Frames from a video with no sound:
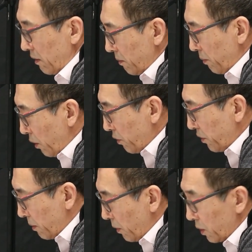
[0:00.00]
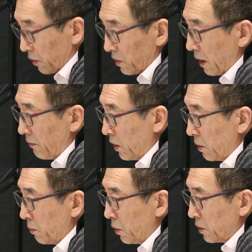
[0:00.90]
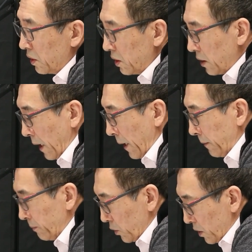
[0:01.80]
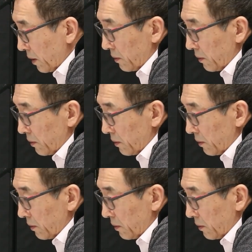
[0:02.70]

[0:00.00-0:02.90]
both models are very important, and